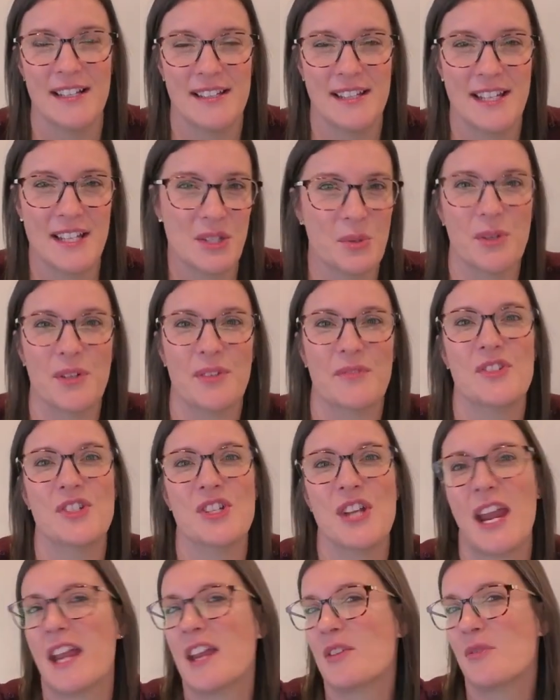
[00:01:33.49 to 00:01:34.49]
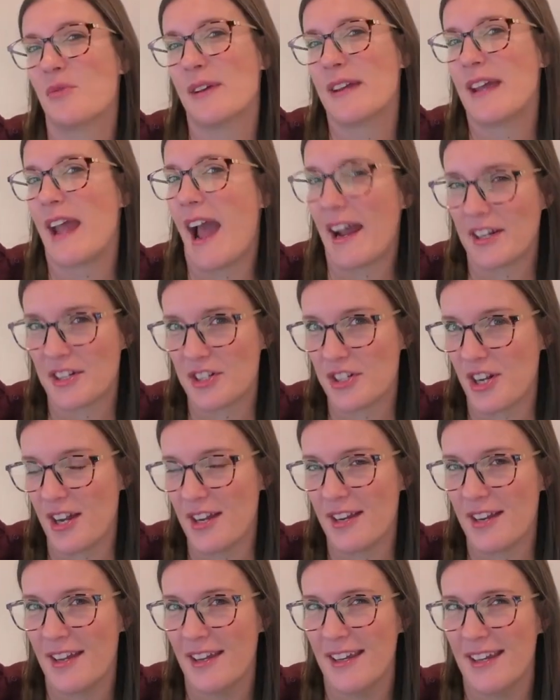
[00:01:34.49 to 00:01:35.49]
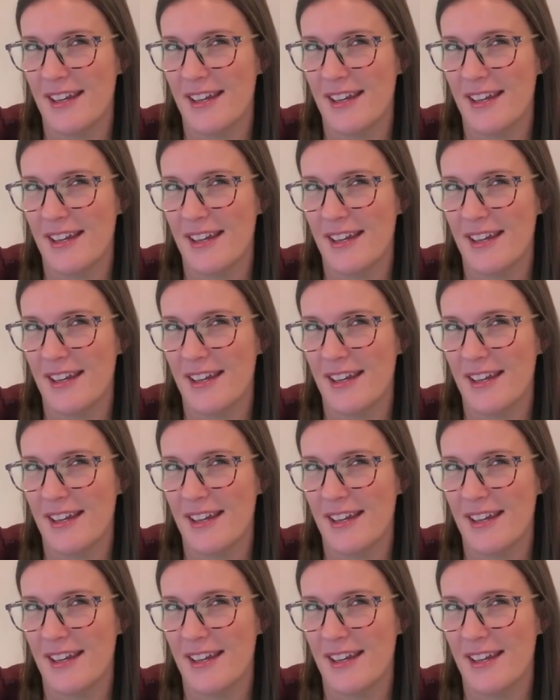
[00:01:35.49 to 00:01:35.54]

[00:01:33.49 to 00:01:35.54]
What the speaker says: this sort of chain reaction.